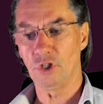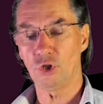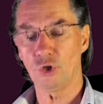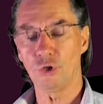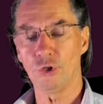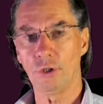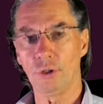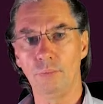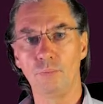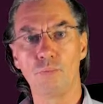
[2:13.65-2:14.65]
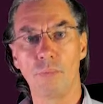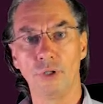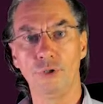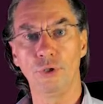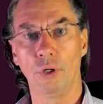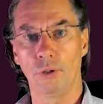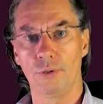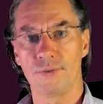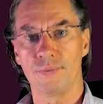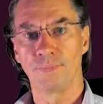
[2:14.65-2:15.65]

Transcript: kernel modules.